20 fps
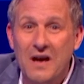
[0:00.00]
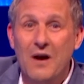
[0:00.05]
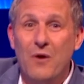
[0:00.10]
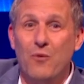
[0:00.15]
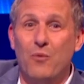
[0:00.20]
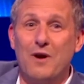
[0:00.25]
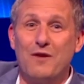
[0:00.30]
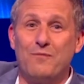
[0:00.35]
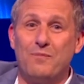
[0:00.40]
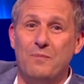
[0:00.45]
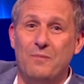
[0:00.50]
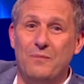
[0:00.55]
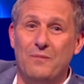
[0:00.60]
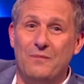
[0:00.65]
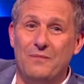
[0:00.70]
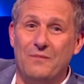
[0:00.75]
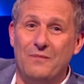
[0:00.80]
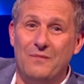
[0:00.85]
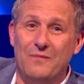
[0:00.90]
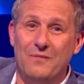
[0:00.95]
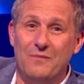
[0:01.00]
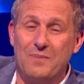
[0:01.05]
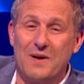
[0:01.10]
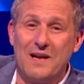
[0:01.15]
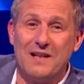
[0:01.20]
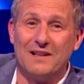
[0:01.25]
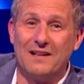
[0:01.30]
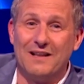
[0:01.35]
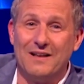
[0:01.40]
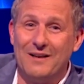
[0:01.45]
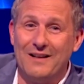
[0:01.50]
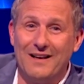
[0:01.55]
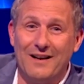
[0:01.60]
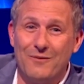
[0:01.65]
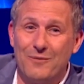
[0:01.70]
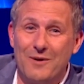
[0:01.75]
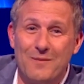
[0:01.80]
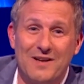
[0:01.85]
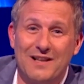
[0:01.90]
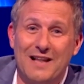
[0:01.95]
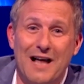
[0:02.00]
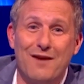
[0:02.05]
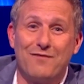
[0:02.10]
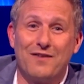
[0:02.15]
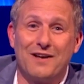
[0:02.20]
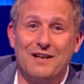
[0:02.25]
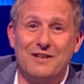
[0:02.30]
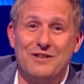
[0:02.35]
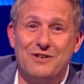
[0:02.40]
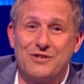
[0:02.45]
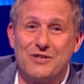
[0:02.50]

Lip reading: We've been laughing at you